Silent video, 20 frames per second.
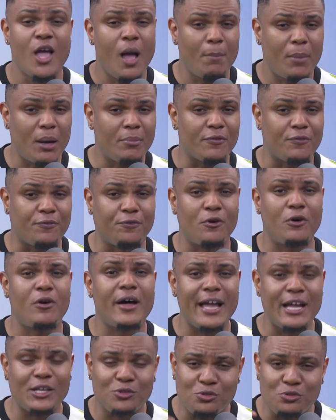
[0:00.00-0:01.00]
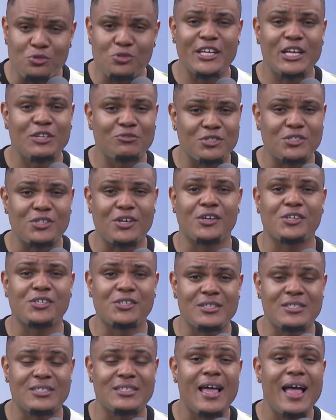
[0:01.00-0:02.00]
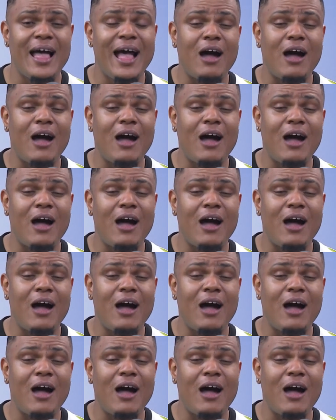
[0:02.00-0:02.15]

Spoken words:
But before I do the introductions,